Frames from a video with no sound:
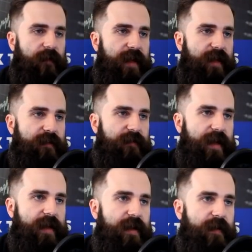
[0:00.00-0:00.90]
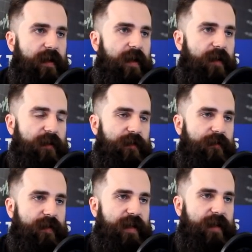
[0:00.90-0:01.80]
links right here, so
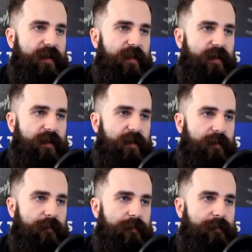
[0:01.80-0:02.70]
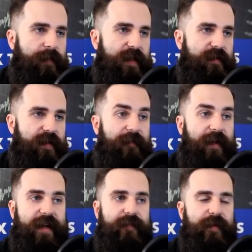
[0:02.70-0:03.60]
you can uh, basically have
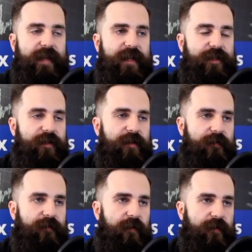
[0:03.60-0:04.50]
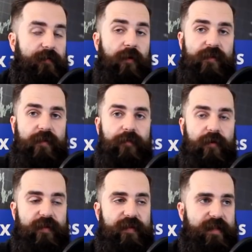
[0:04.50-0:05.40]
explanation for the most
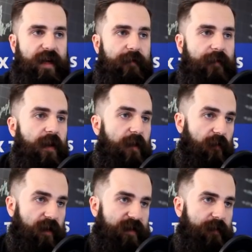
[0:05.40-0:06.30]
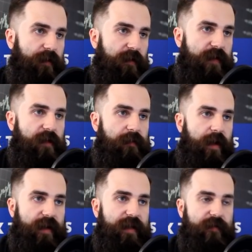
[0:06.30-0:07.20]
important stuff, for example, real
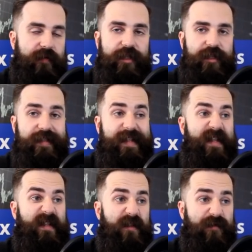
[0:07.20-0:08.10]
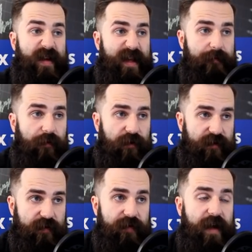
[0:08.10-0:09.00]
market conditions that is really
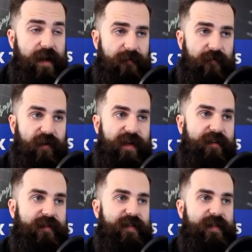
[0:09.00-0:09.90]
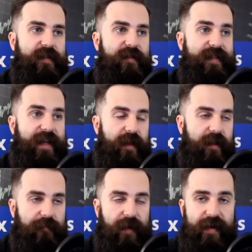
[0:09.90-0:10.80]
important, if you're interested in the
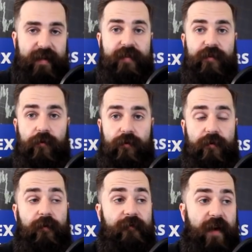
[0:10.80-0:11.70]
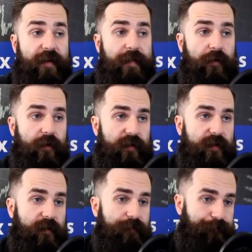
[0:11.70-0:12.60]
scaling plan that is also very important,